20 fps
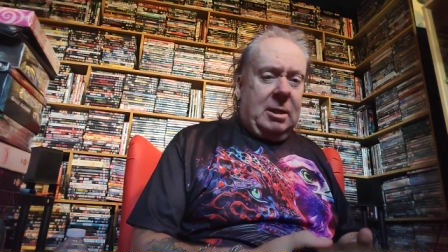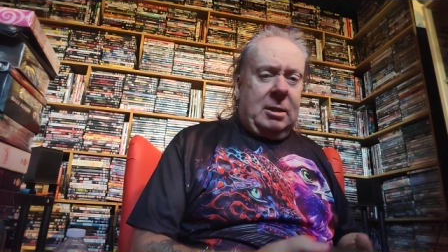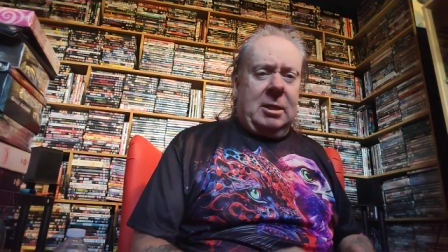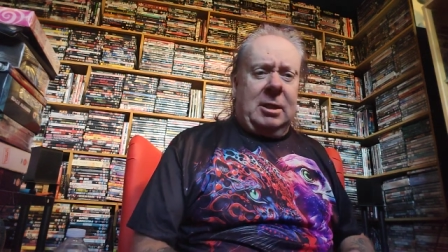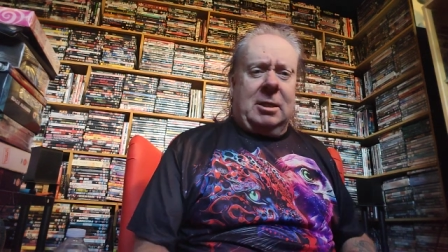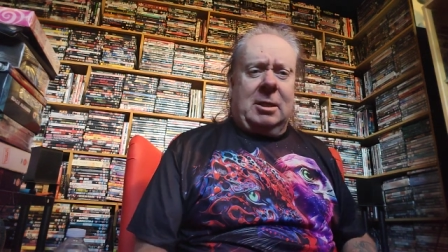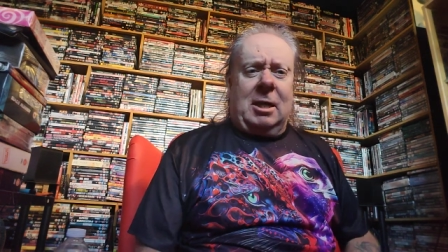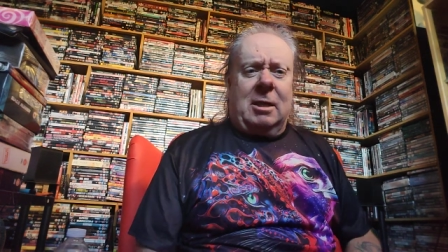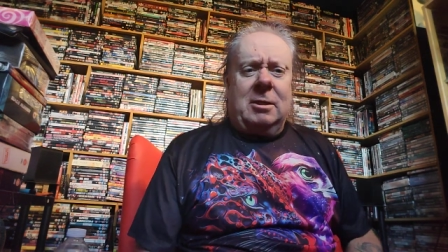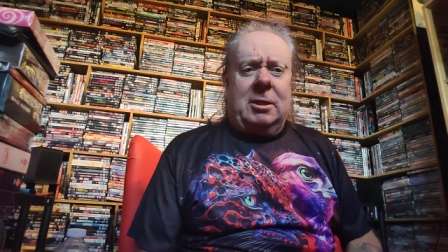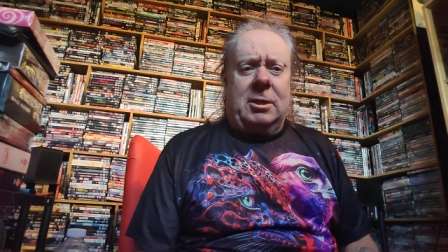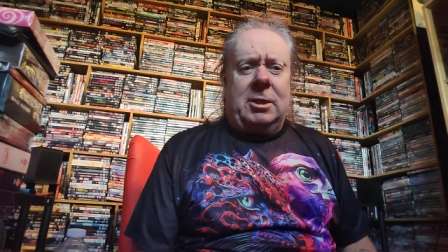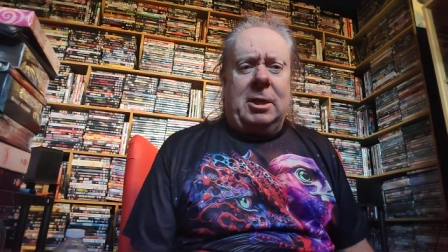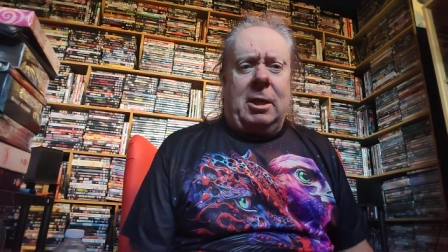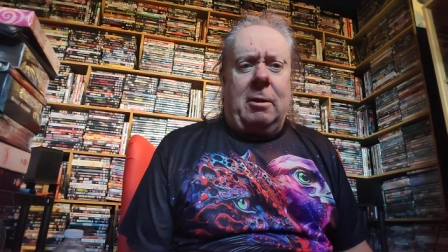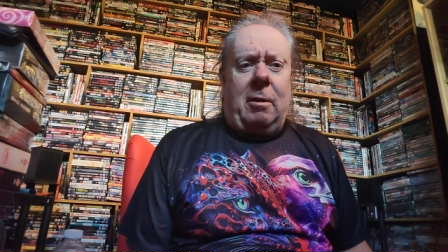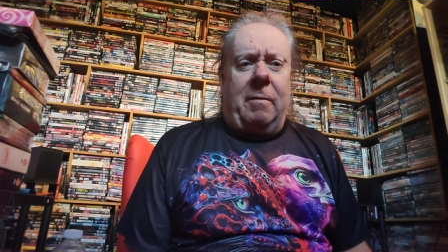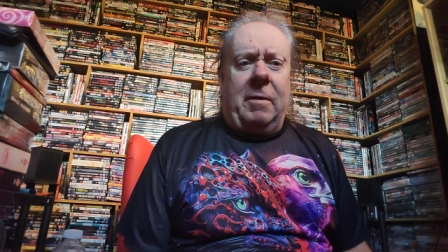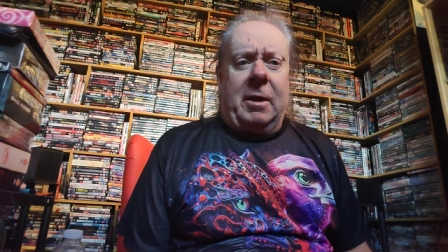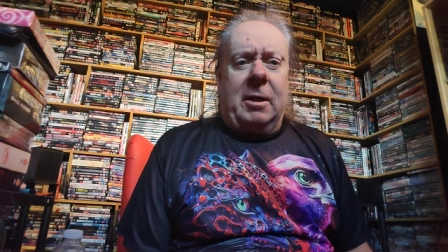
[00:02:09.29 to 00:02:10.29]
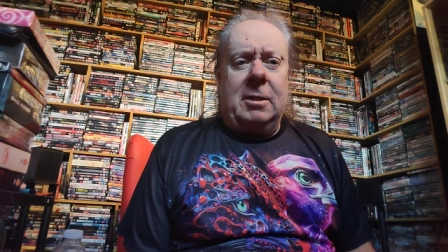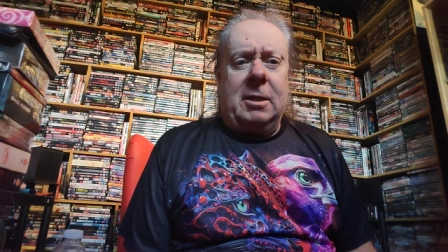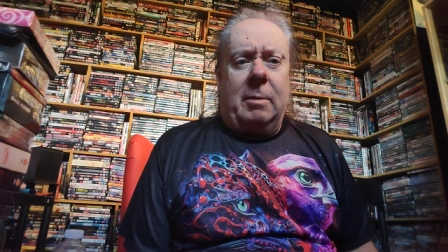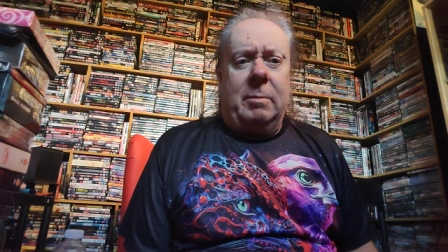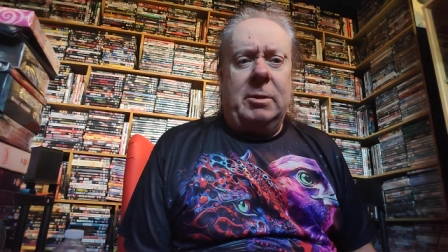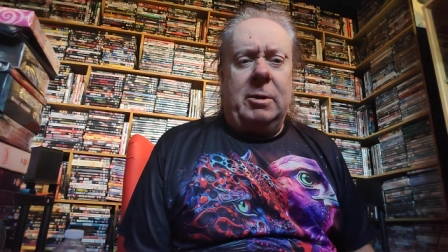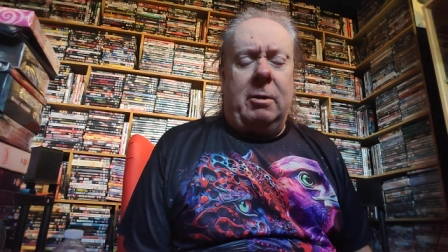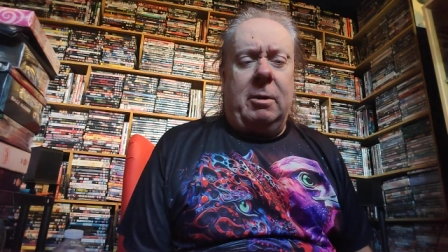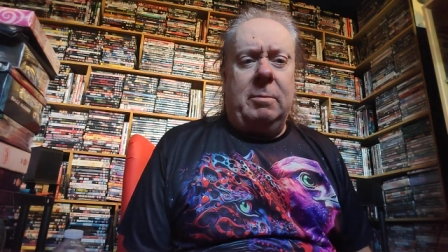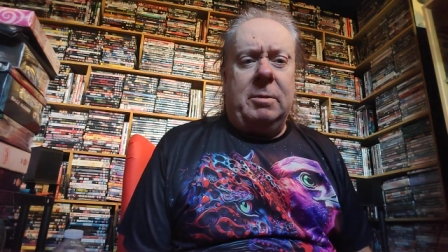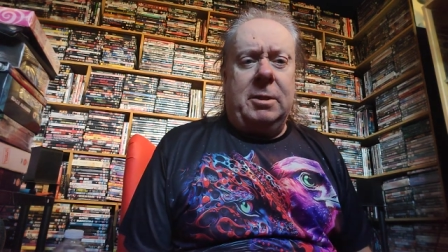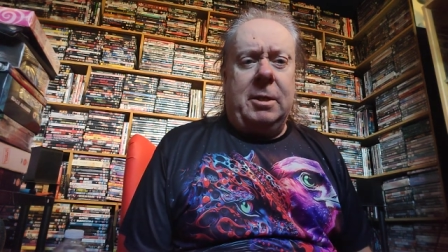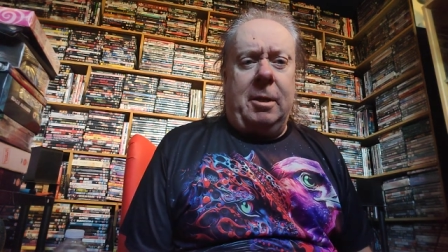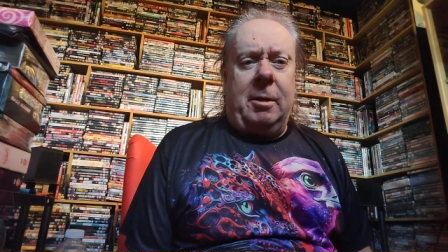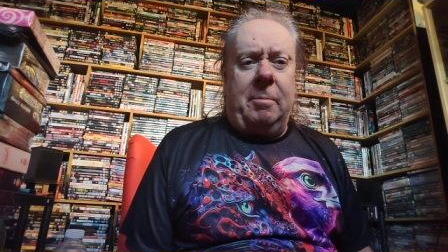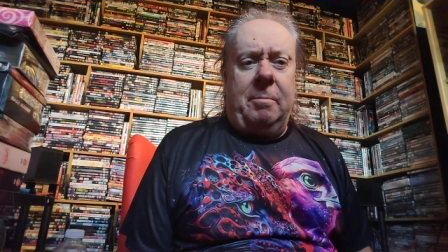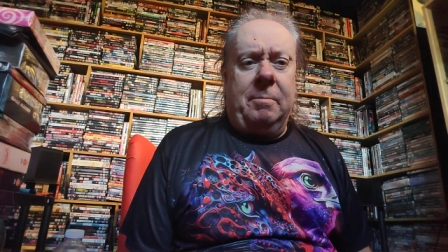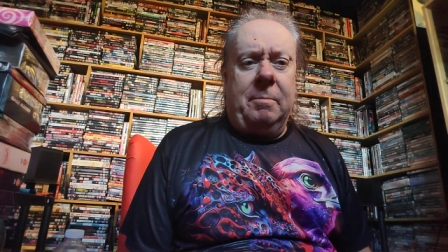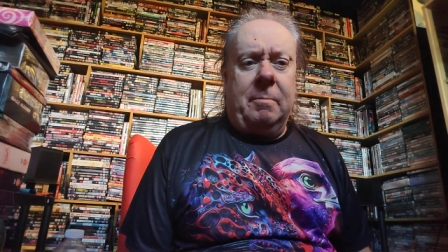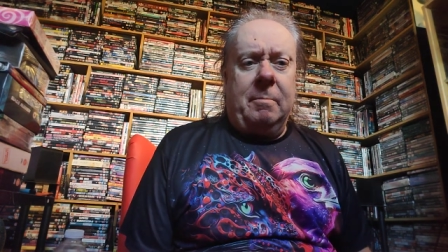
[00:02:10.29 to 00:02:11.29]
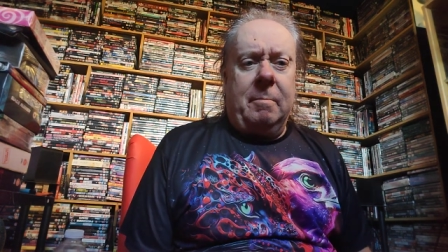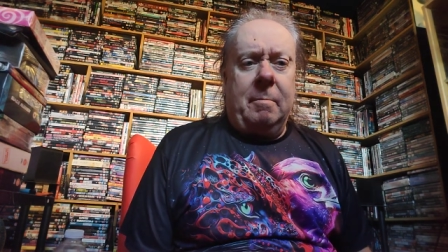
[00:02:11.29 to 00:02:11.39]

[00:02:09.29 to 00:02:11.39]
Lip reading: Just goes to show, I think, sometimes that